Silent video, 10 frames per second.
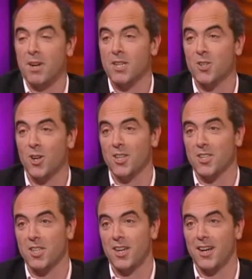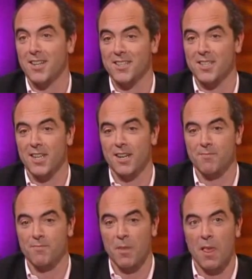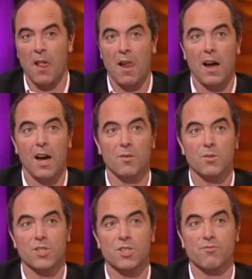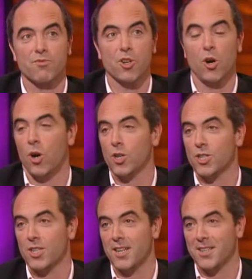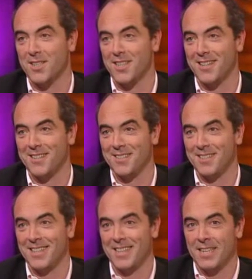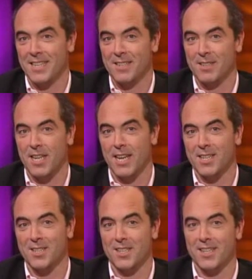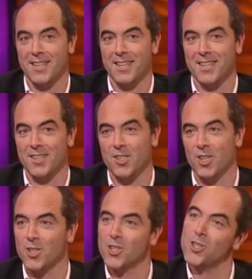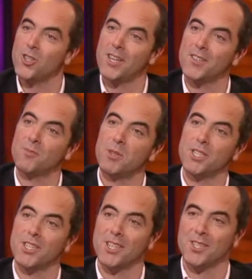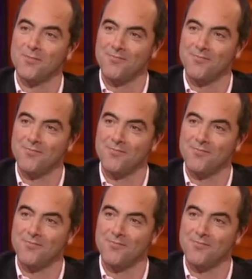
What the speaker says: my toilet, and I was caught and... taken down to the police station.